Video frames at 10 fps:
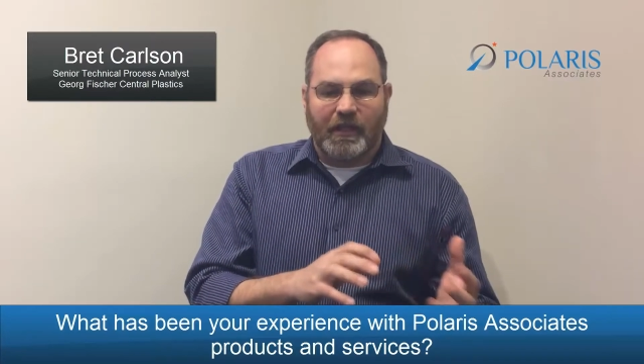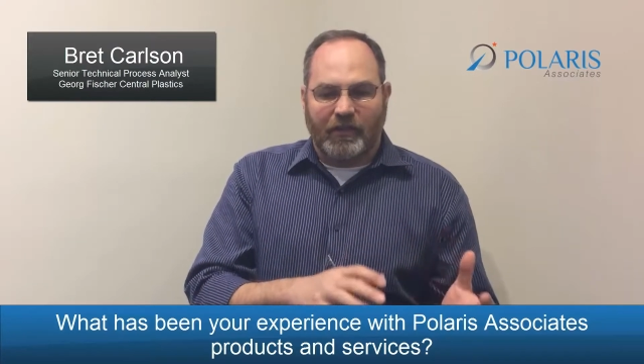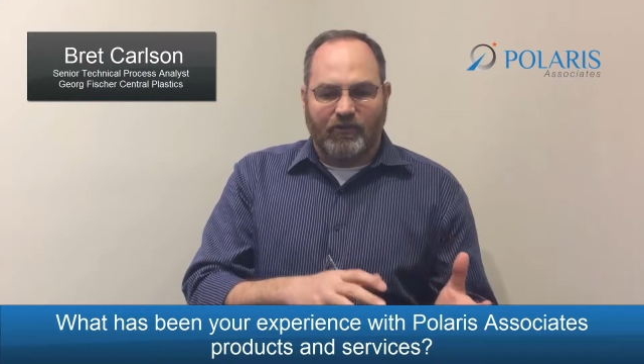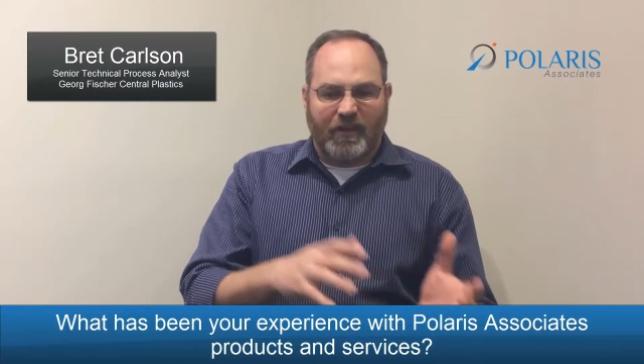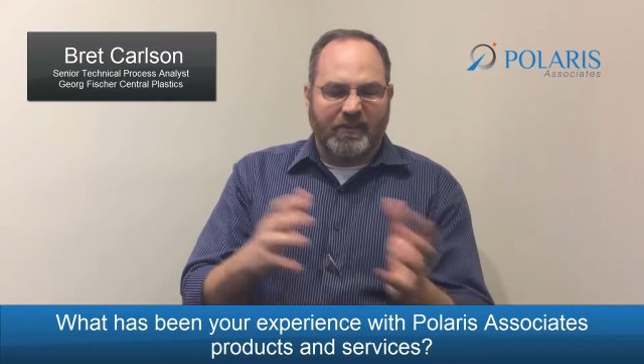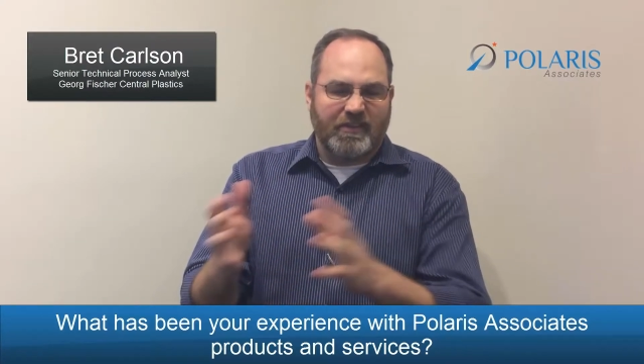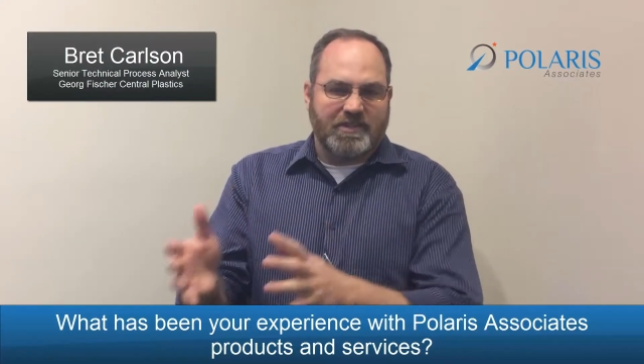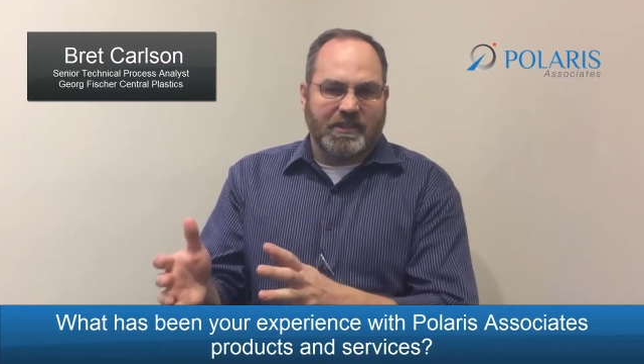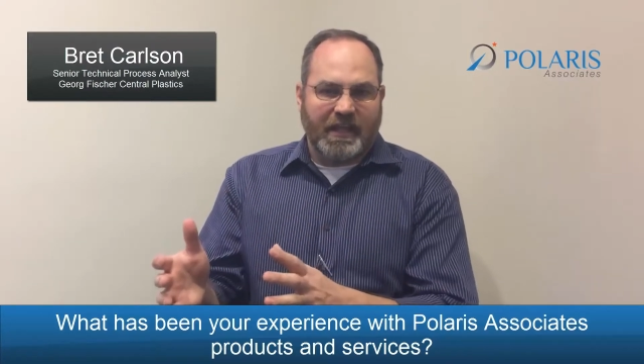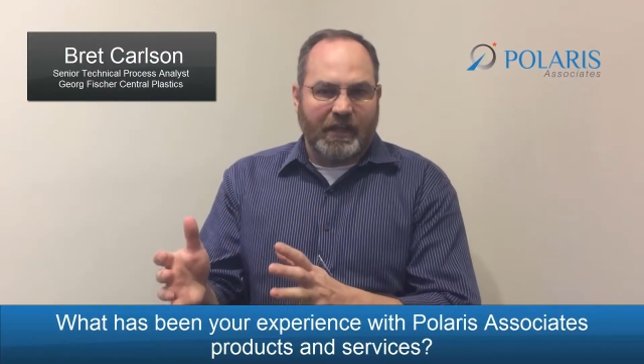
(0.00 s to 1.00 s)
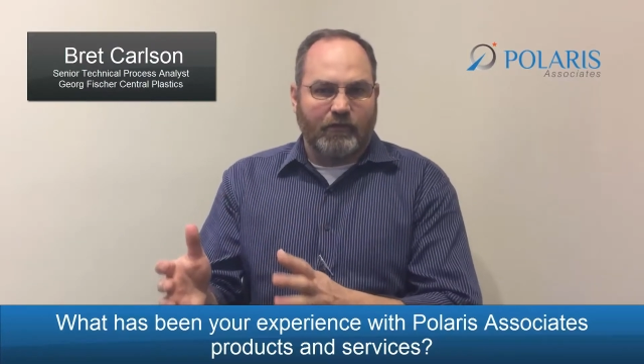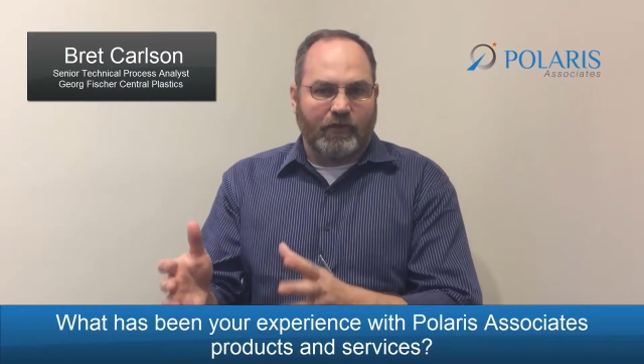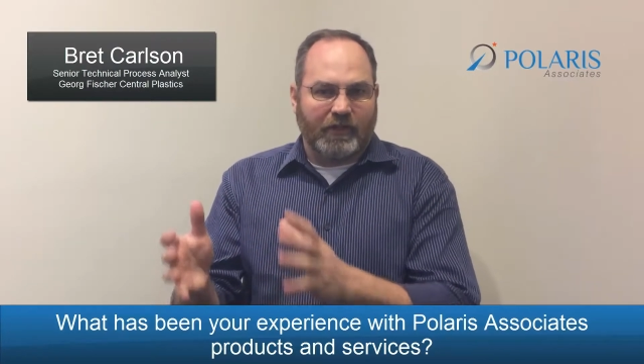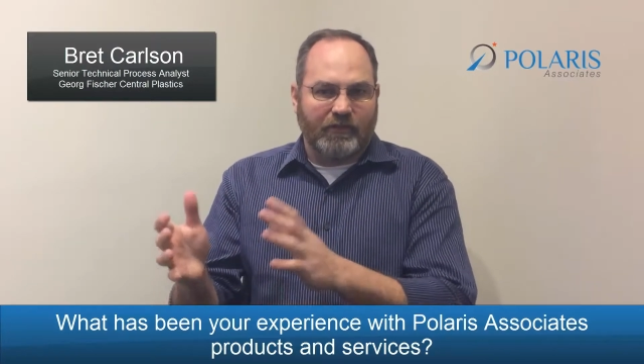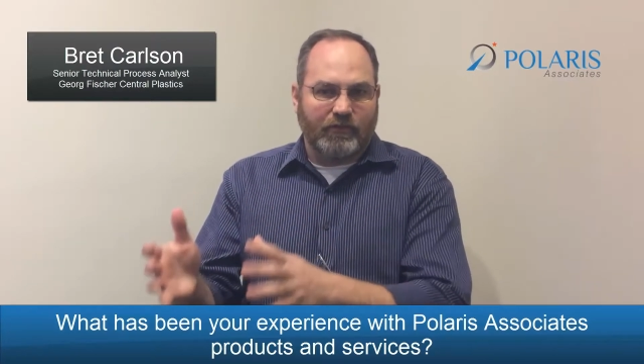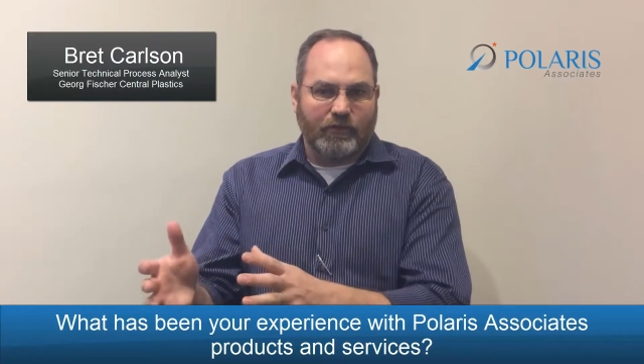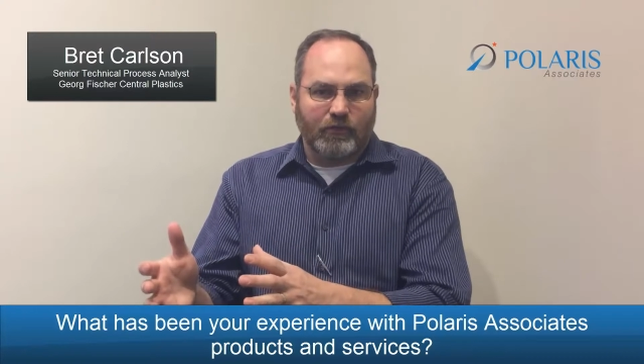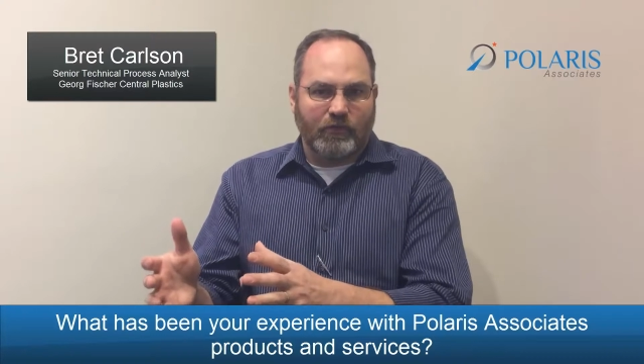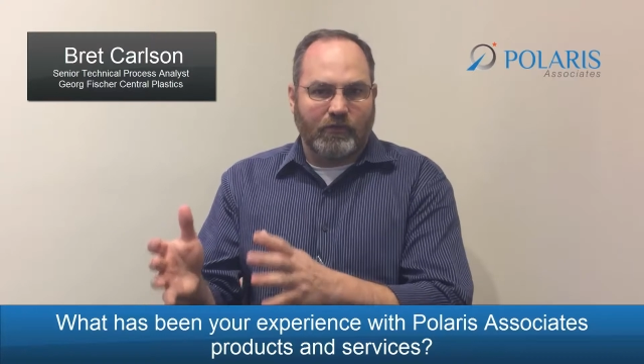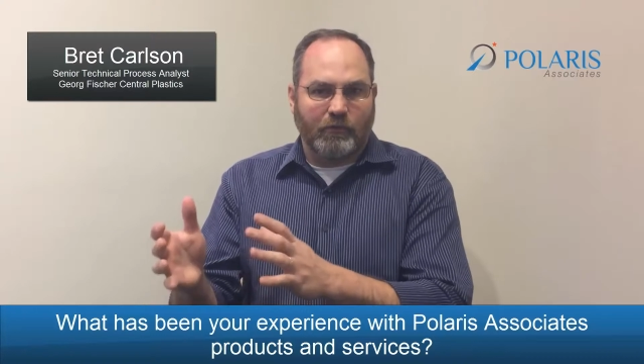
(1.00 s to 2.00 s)
and transitioning that over
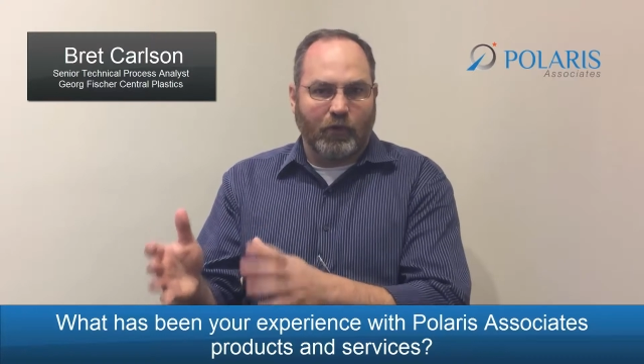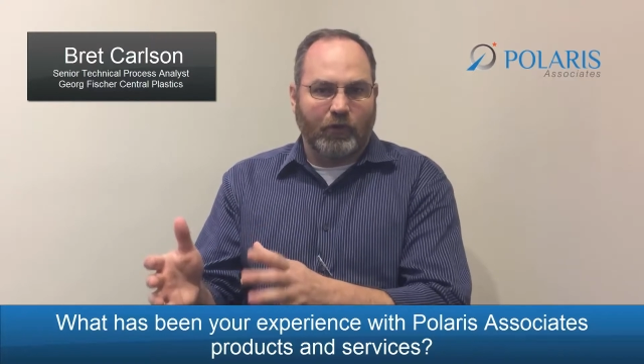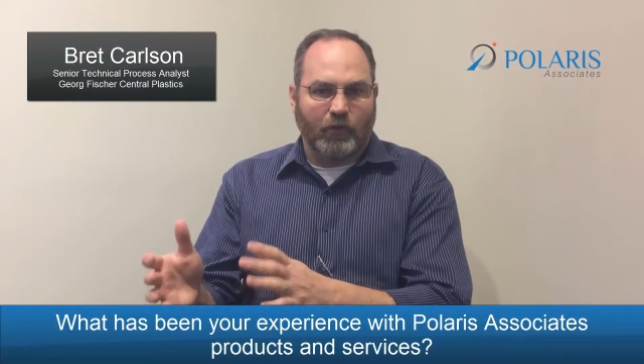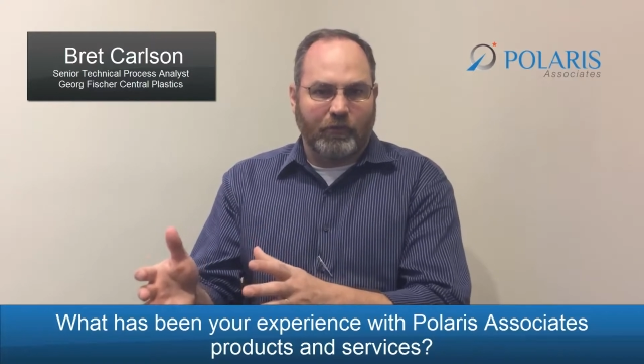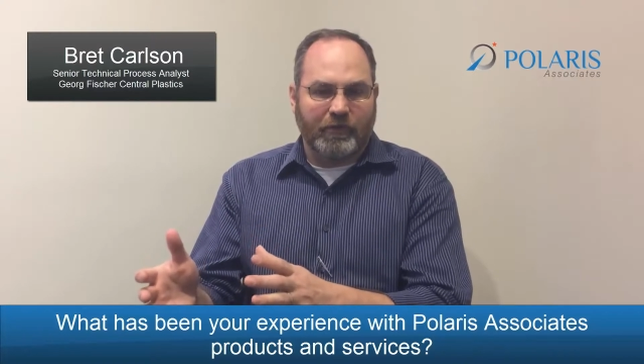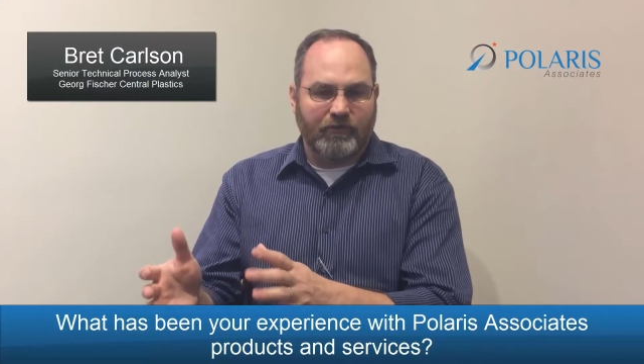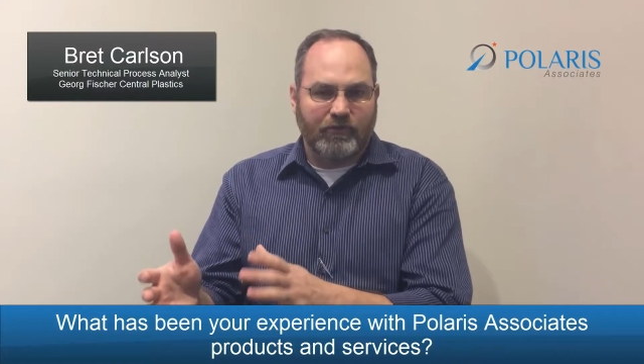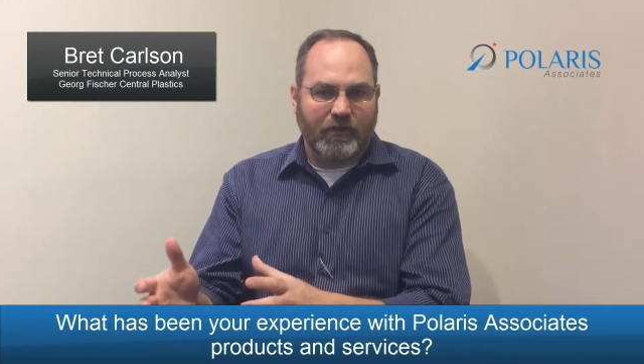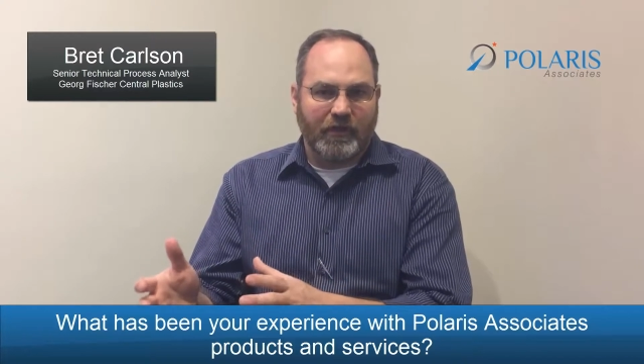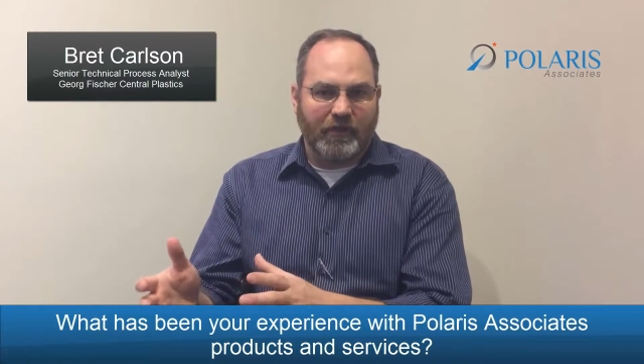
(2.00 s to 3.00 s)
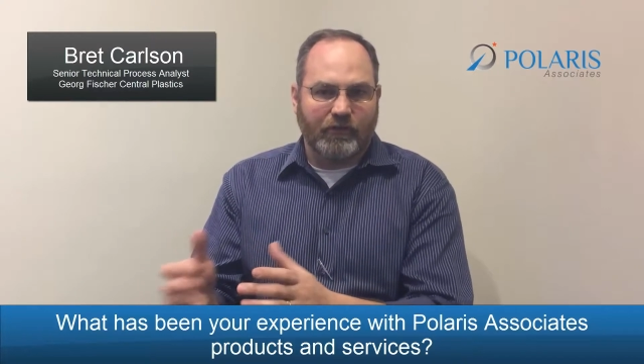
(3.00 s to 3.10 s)
into Reporting Workbench